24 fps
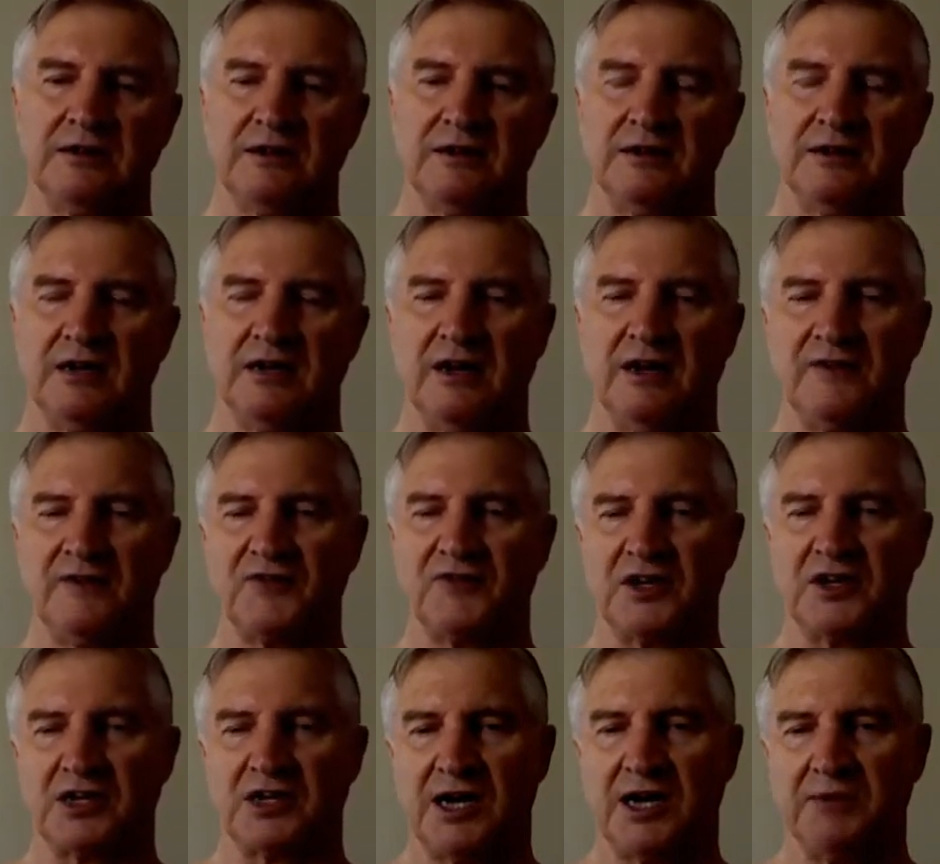Half the
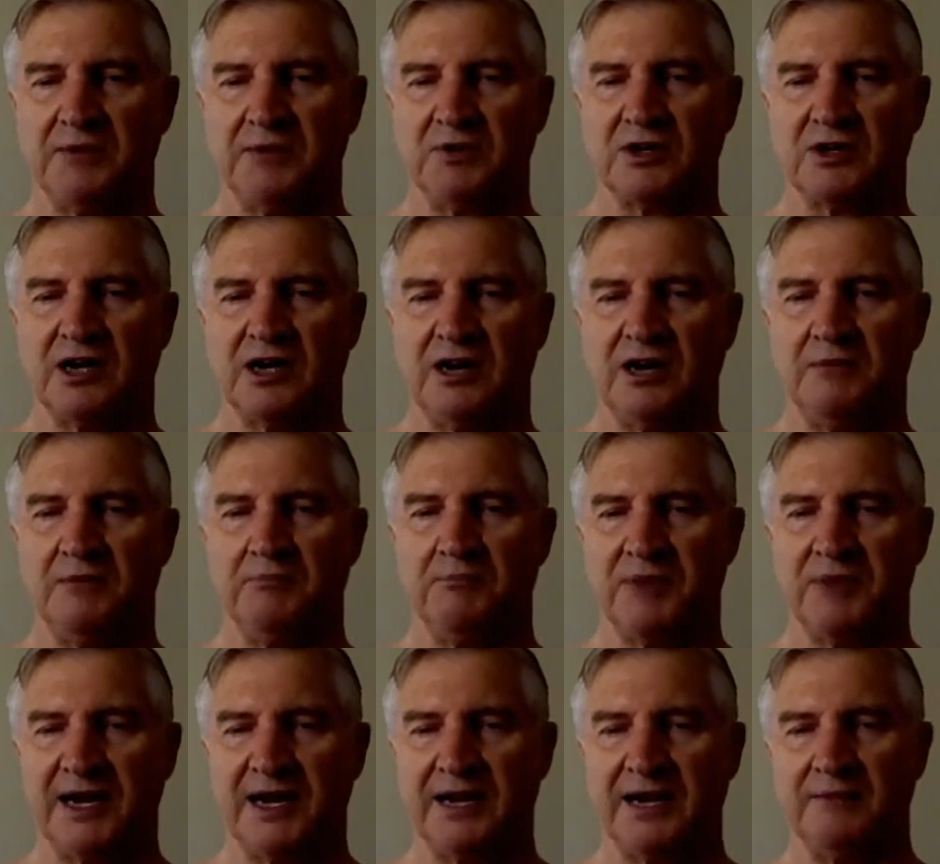time you can't
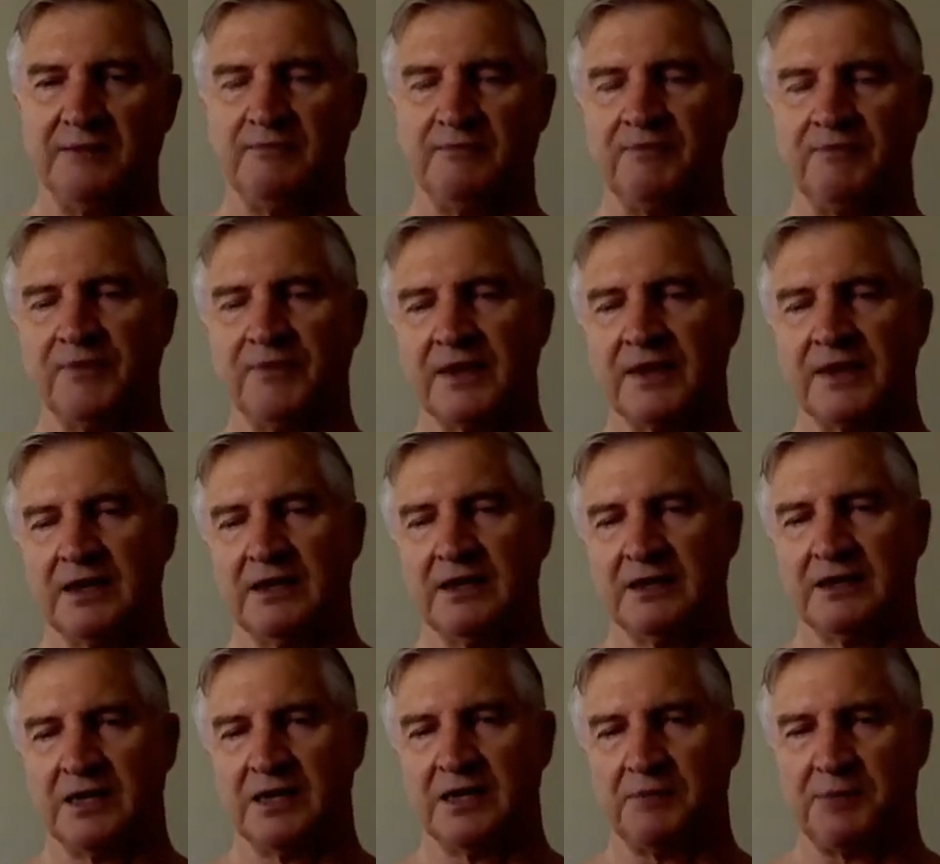blame
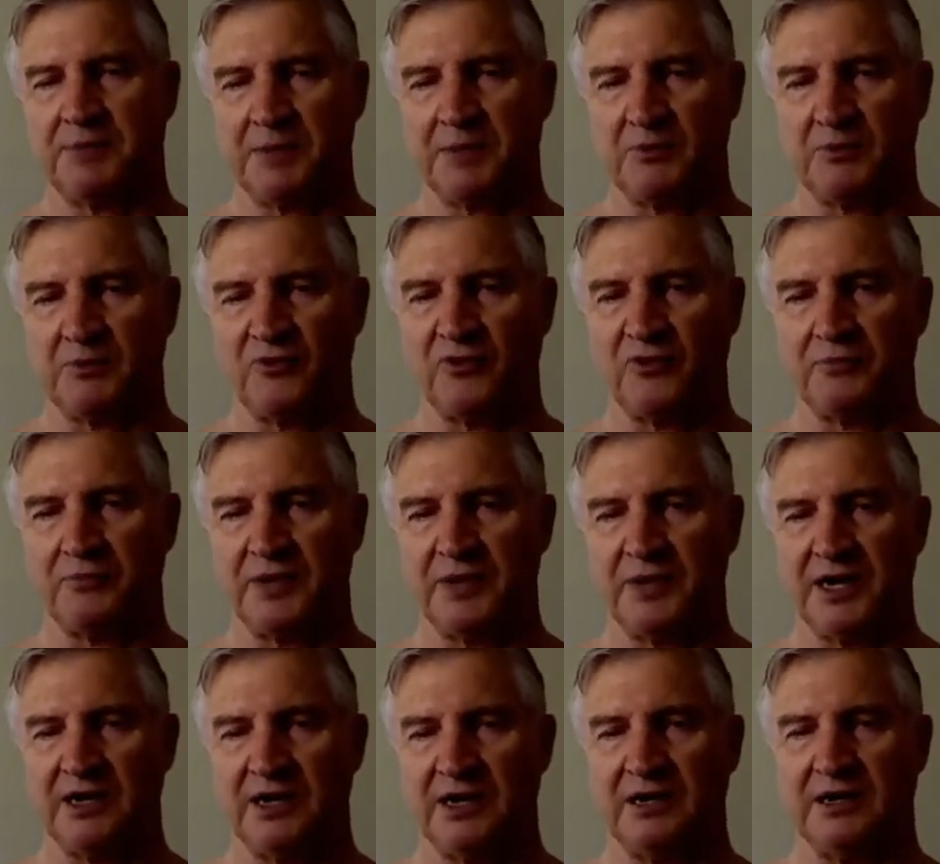the people for
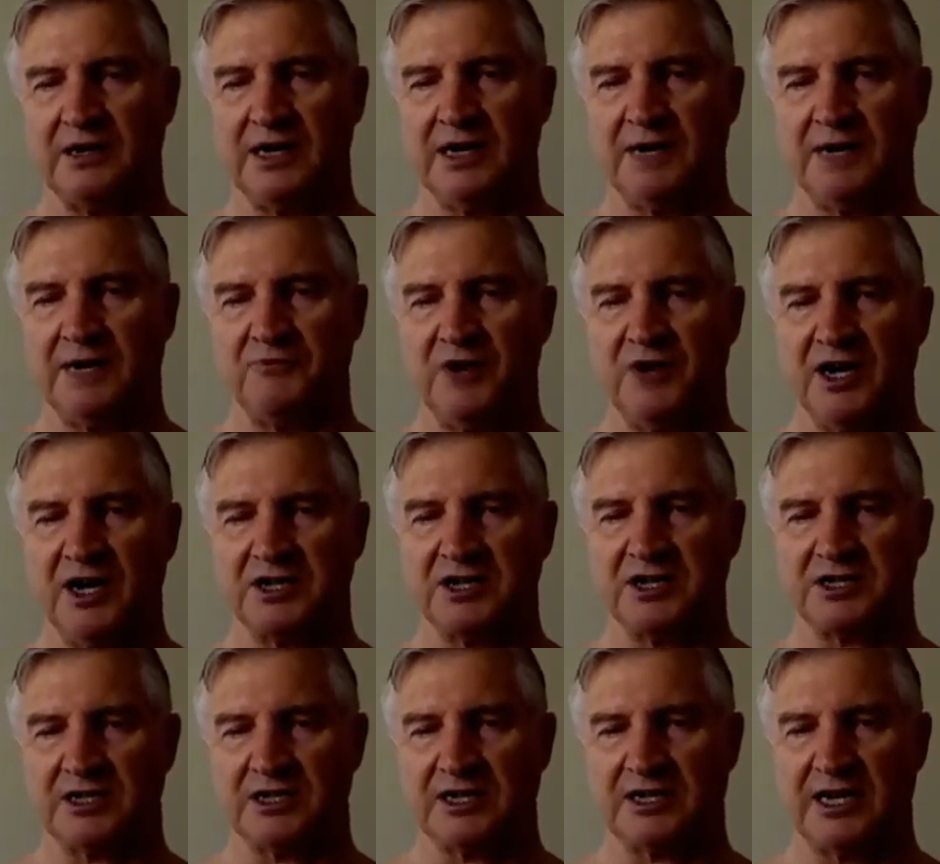being
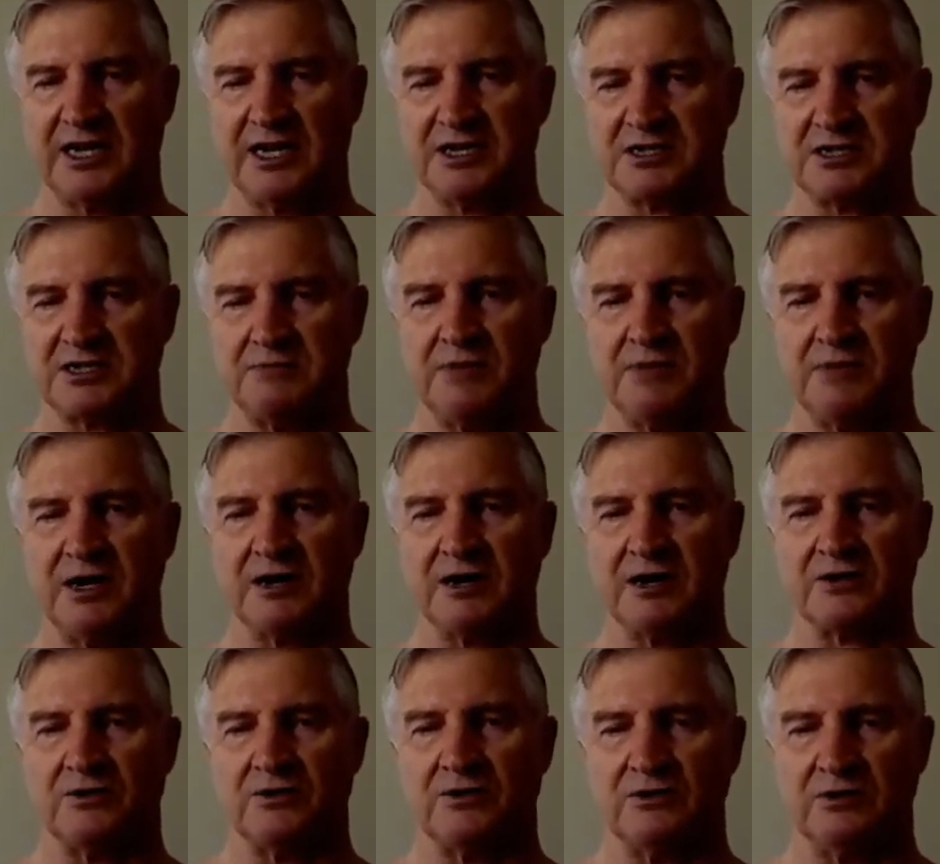uprising against
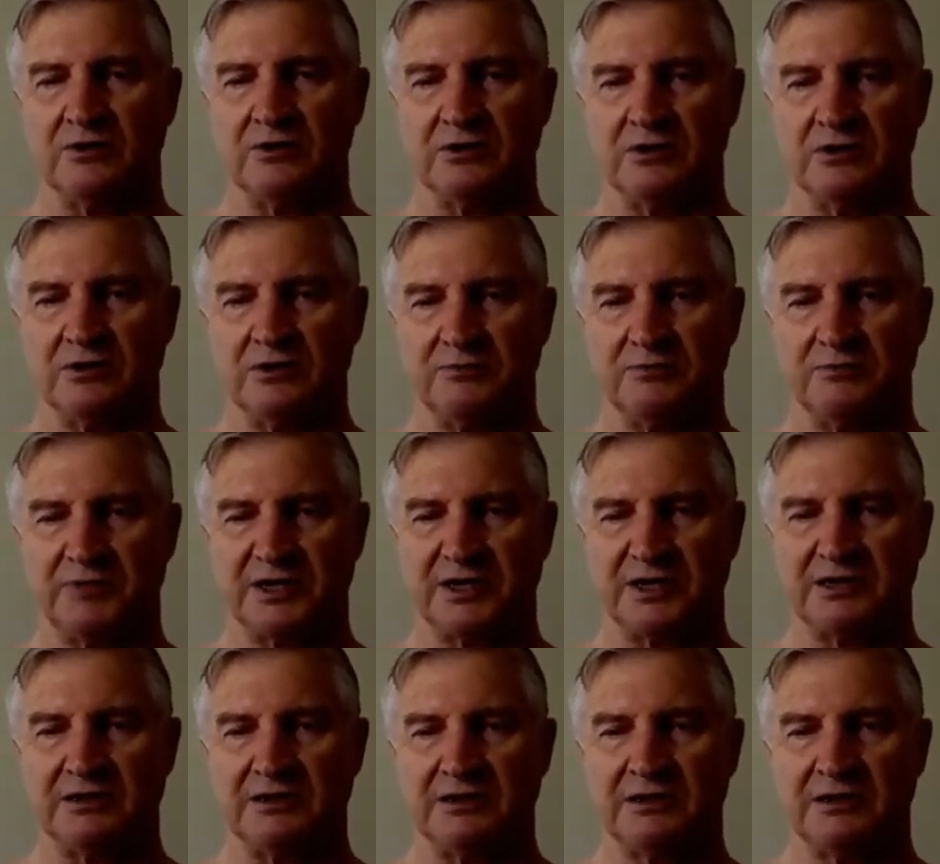America or Britain,